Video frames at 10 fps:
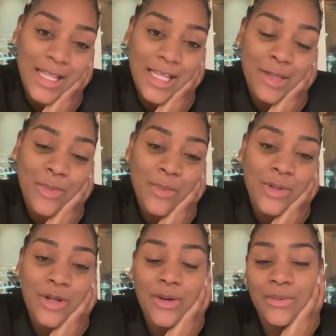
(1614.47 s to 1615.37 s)
Let the
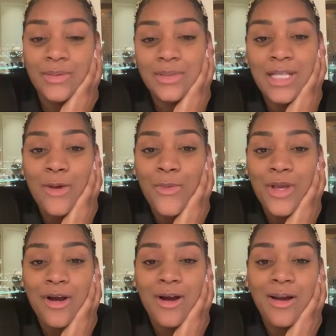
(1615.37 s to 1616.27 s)
people know that
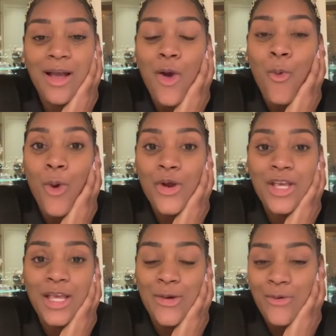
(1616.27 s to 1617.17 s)
we are
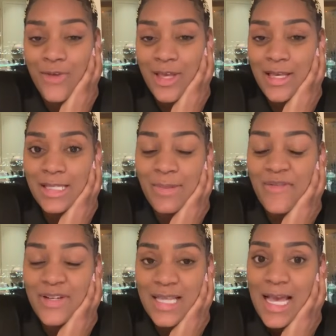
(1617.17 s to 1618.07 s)
working over here.
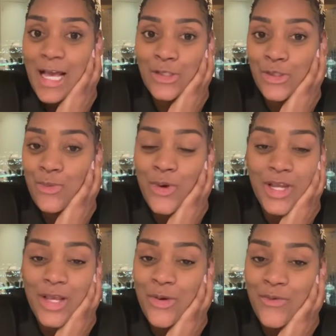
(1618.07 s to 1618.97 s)
Some of us are actually
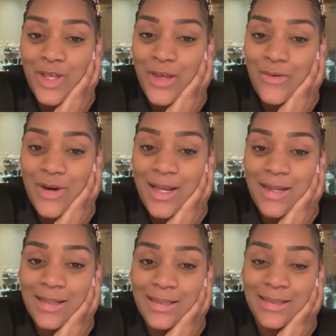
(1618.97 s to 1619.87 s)
working over here,
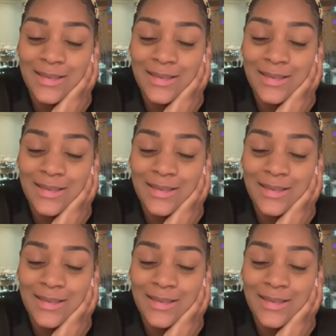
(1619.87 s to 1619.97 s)
right?